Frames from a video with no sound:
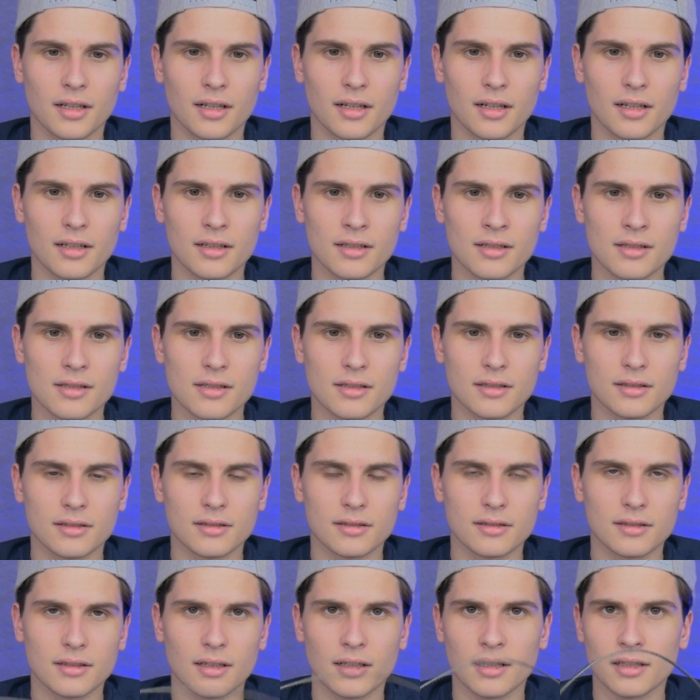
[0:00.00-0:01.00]

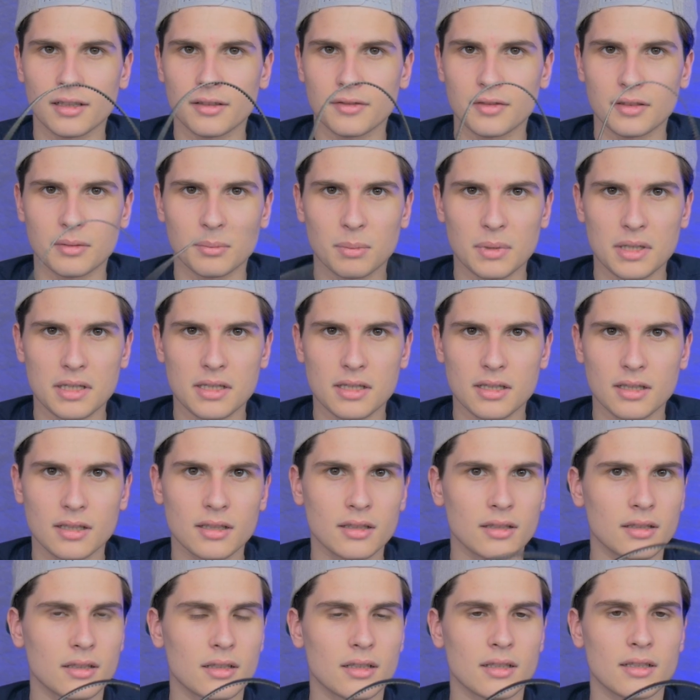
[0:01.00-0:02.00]
isn't anything
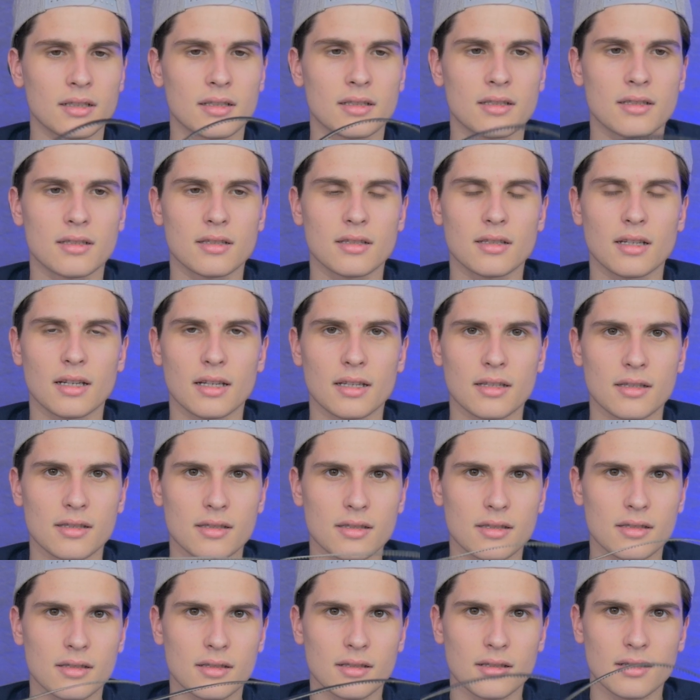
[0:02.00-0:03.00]
missing. It
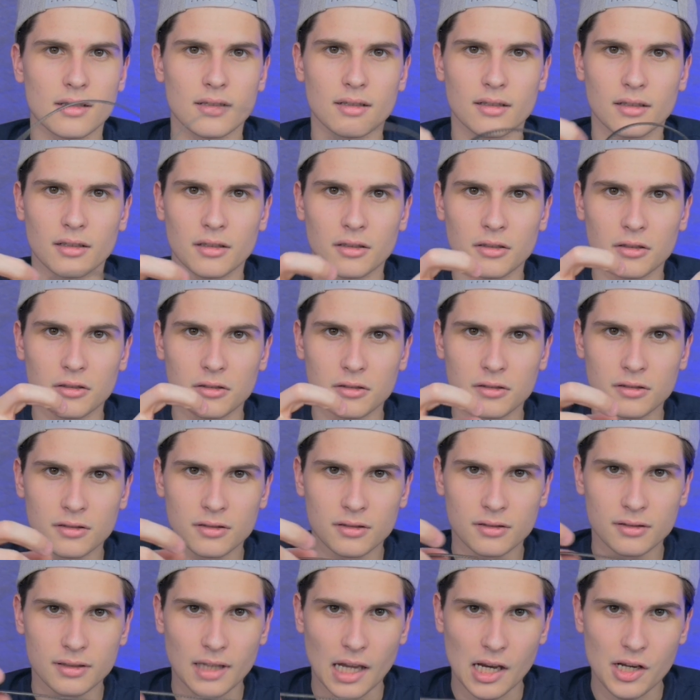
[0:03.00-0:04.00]
has good
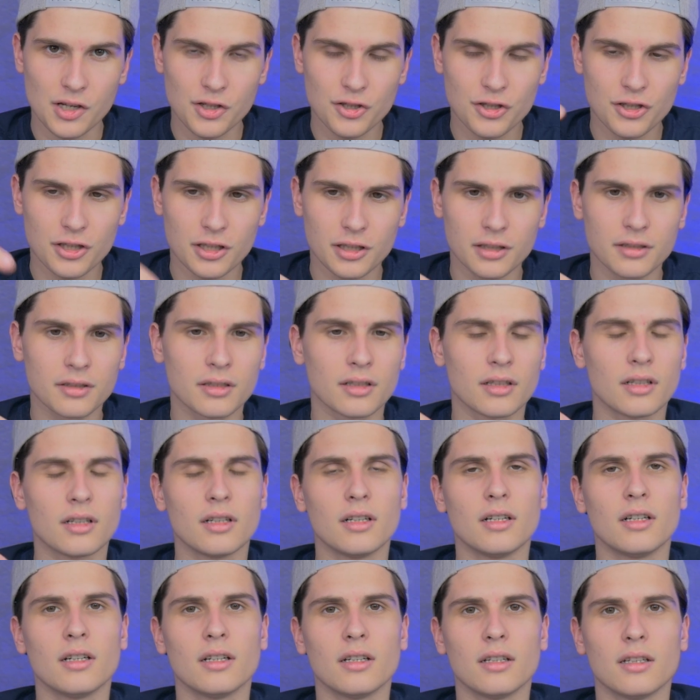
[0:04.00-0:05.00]
tension,
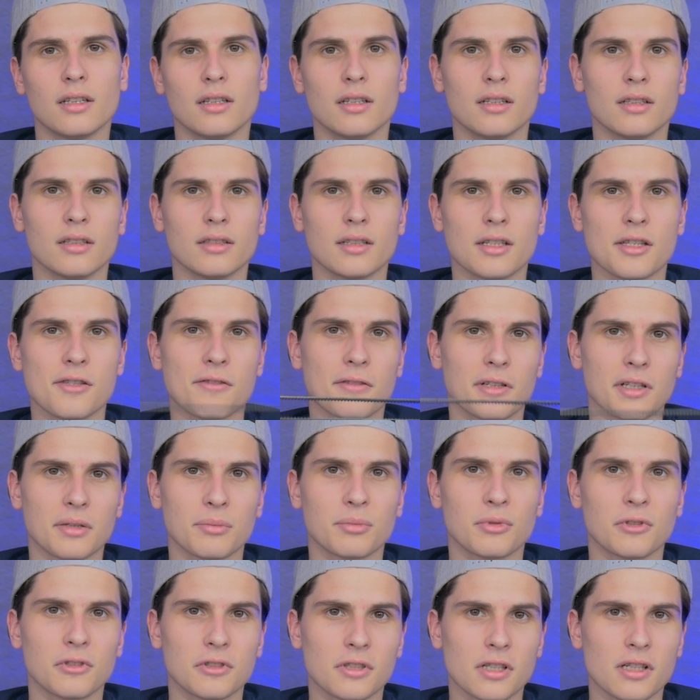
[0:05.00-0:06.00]
and that's very
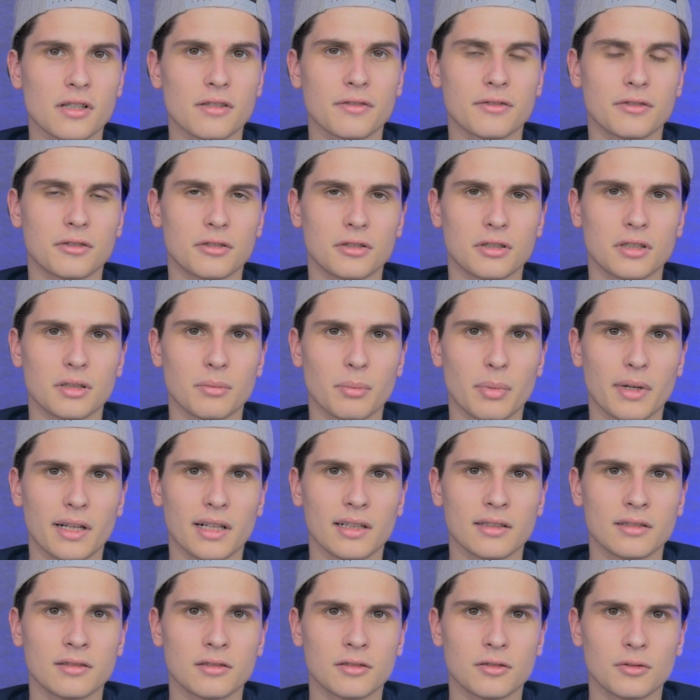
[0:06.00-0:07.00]
important for the
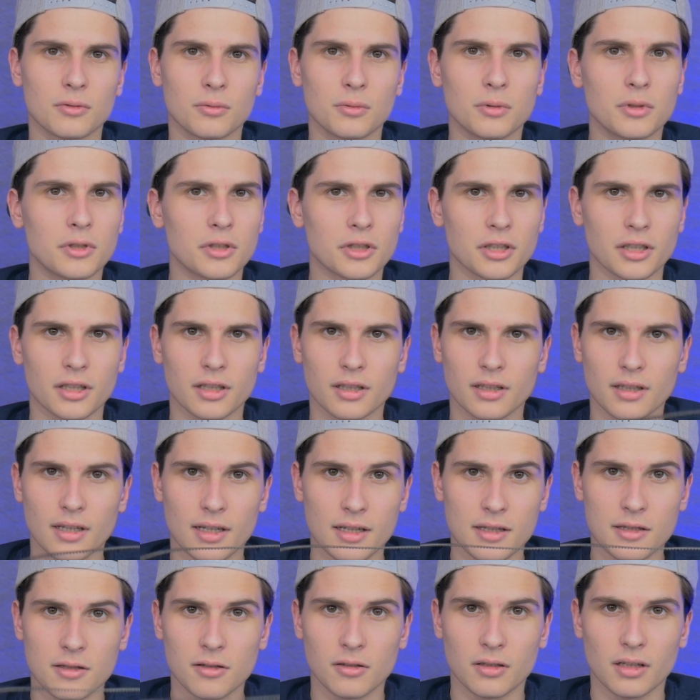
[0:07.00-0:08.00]
belt to work
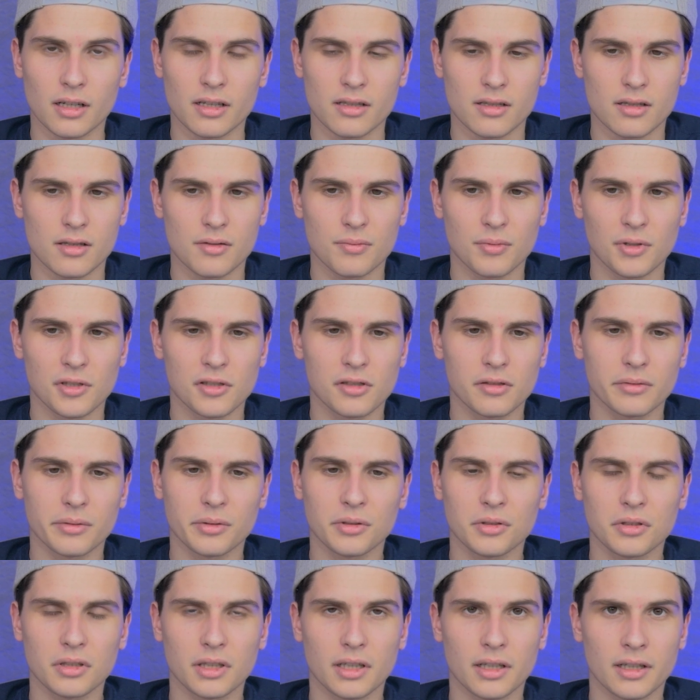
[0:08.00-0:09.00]
as long as it's
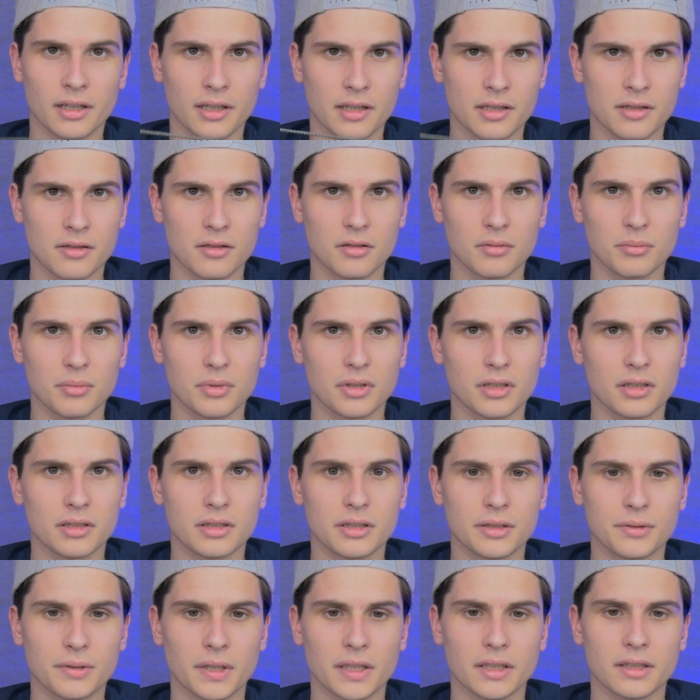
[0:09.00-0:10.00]
possible. It has to be
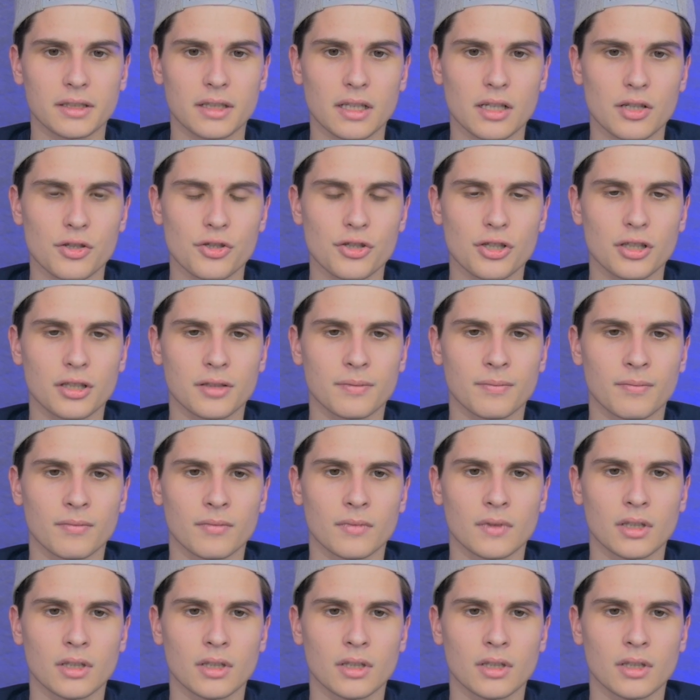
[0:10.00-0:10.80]
the right tension.